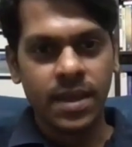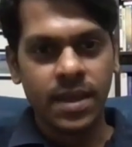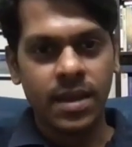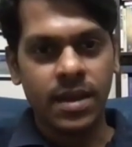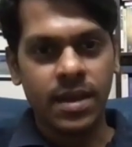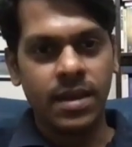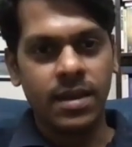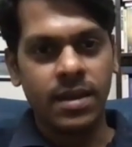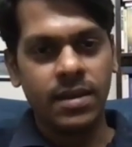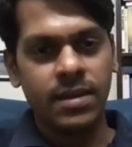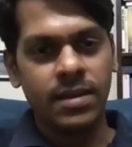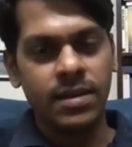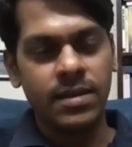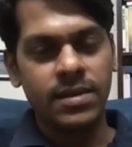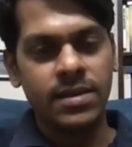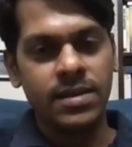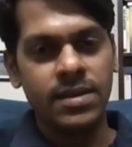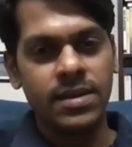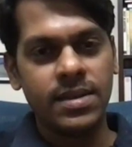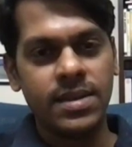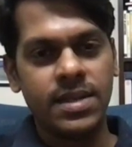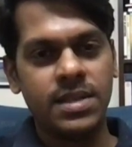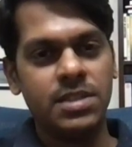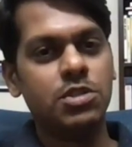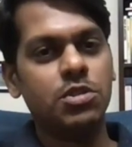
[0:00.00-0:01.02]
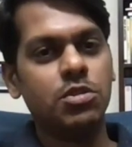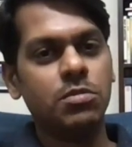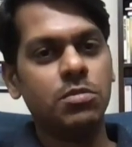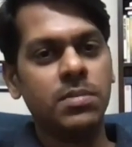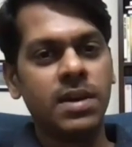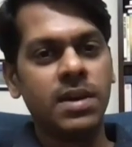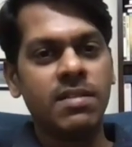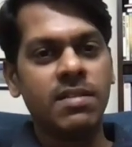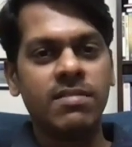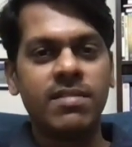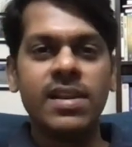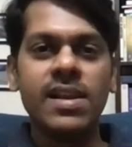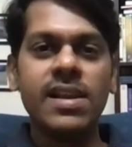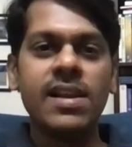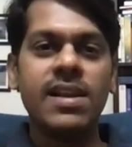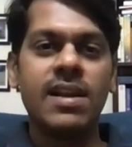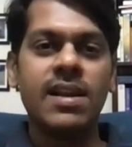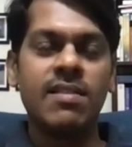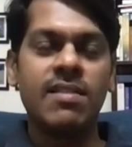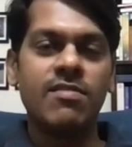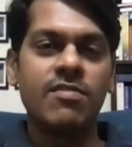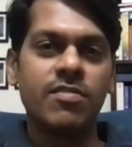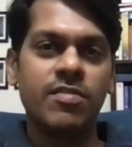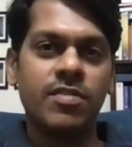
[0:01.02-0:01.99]
Uh, Consumer will
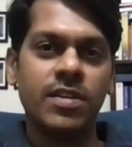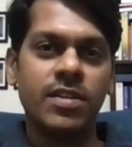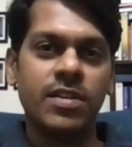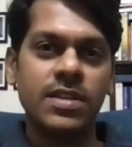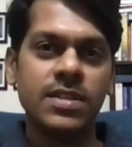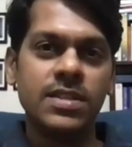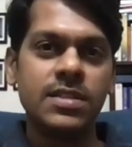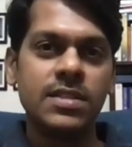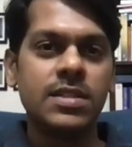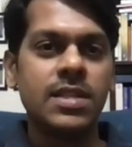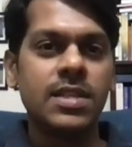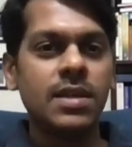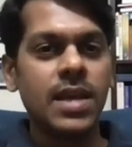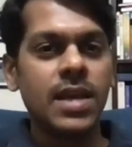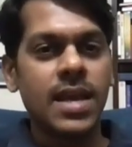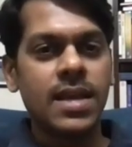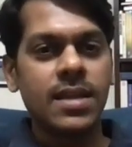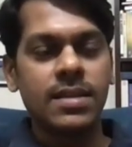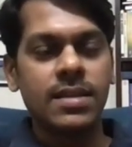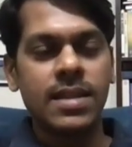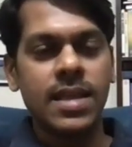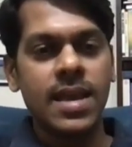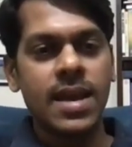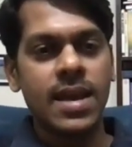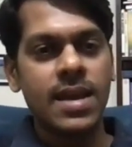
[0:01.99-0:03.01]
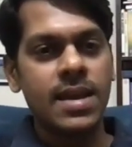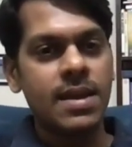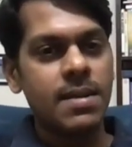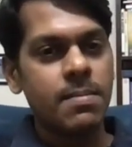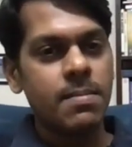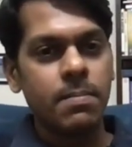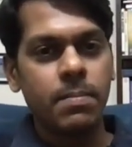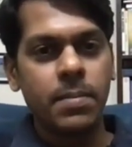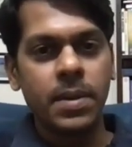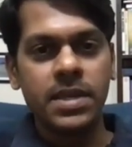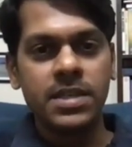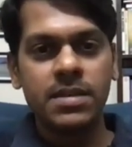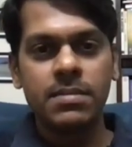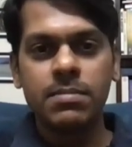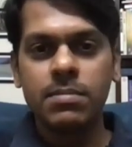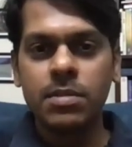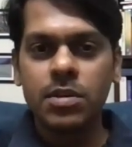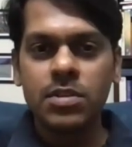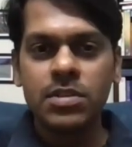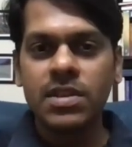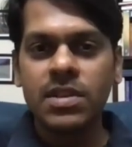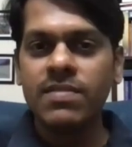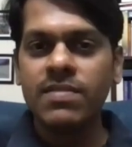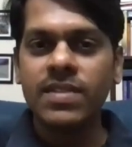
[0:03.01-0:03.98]
come first. They are impatient
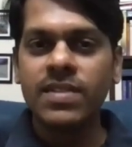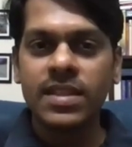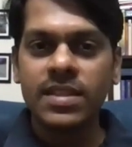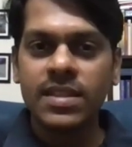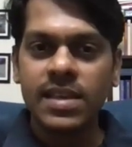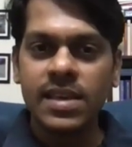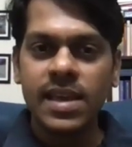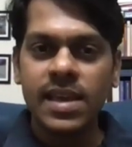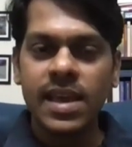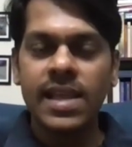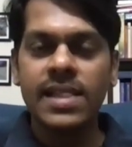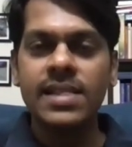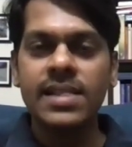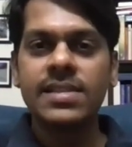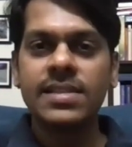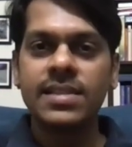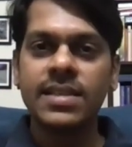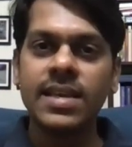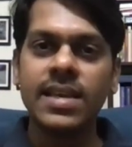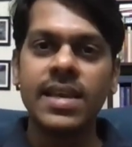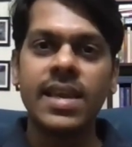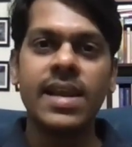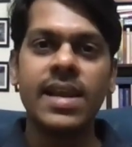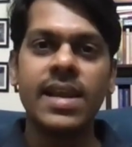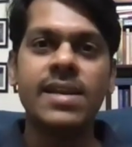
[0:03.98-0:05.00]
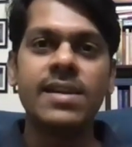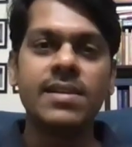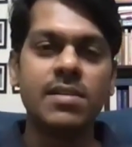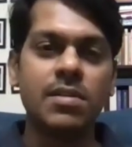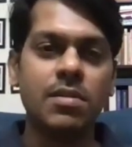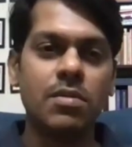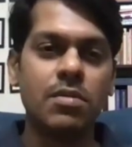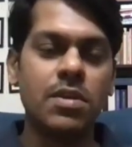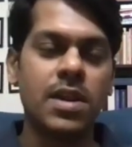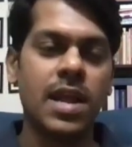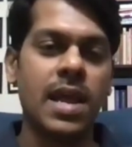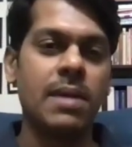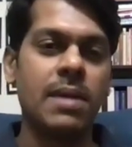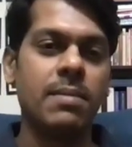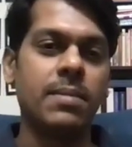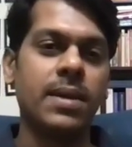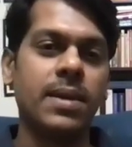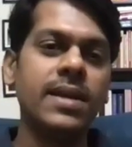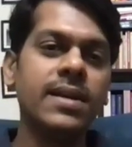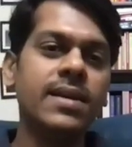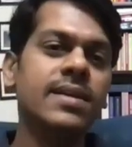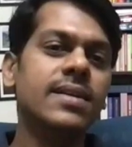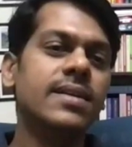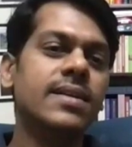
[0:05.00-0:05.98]
because everything else they get in no time,
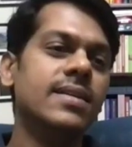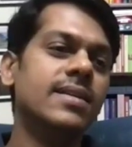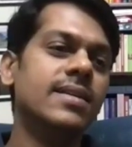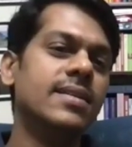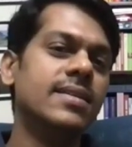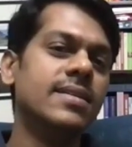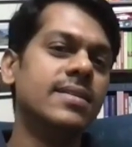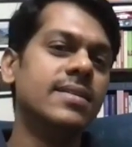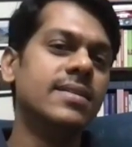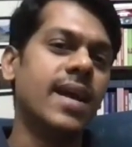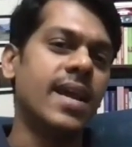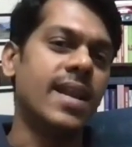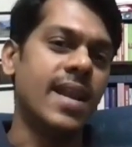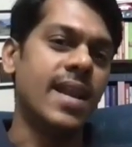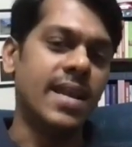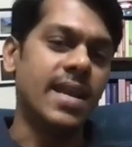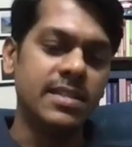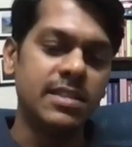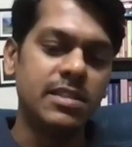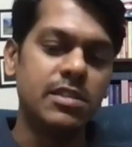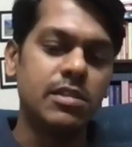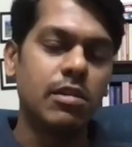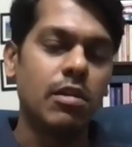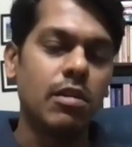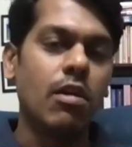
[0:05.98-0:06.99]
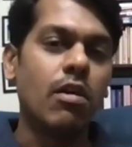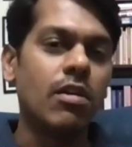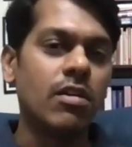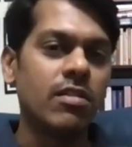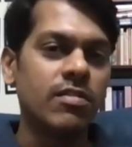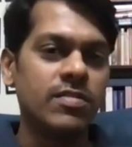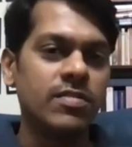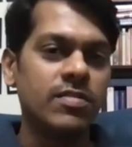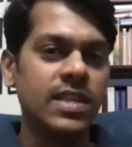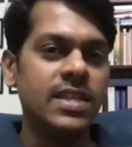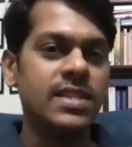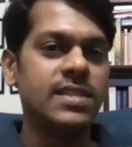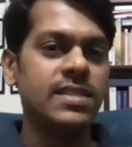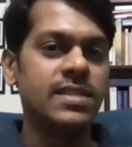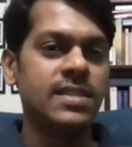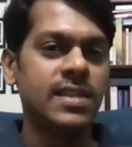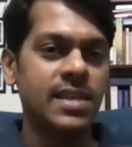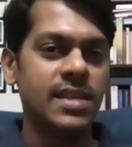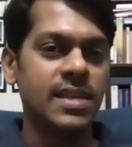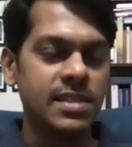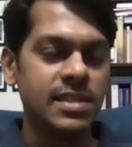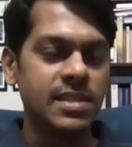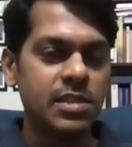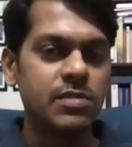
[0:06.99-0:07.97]
right? And hence, a lot of these
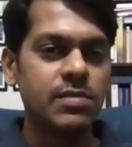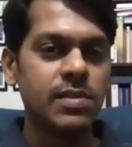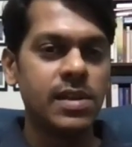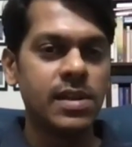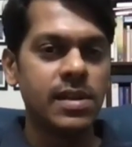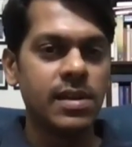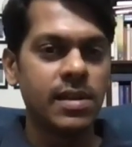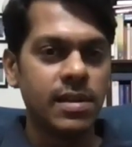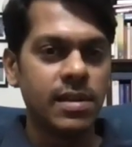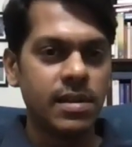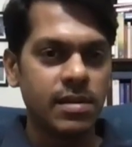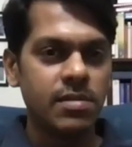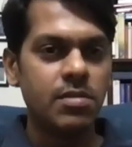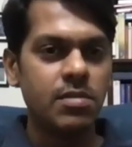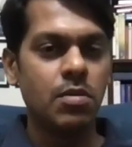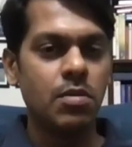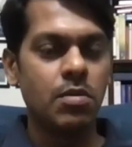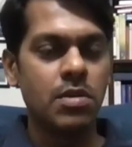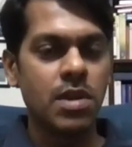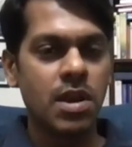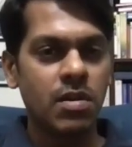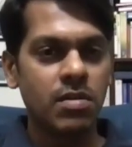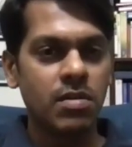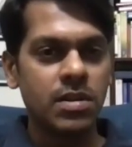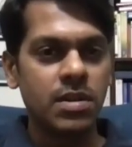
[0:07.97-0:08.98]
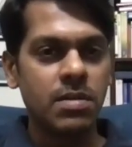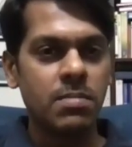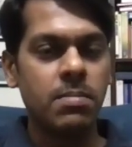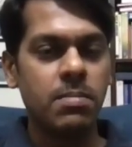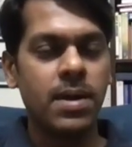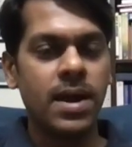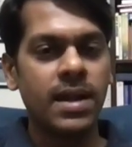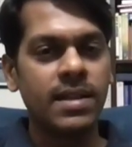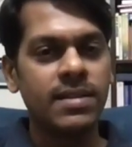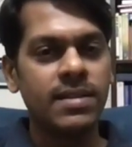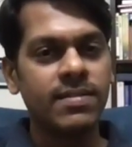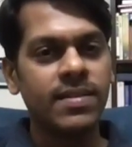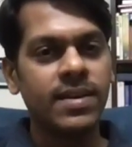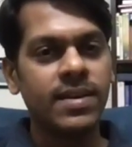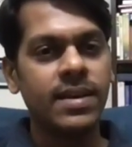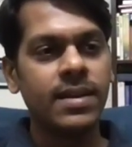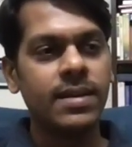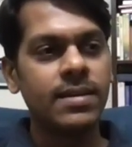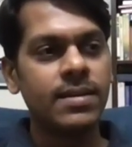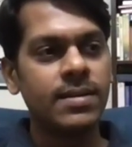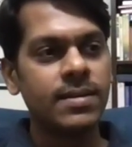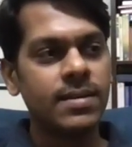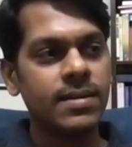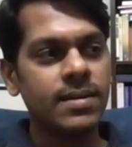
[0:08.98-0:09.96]
things will go down a path
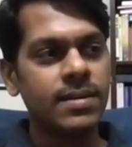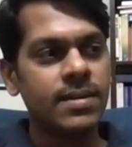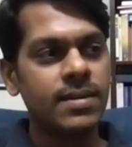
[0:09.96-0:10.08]
where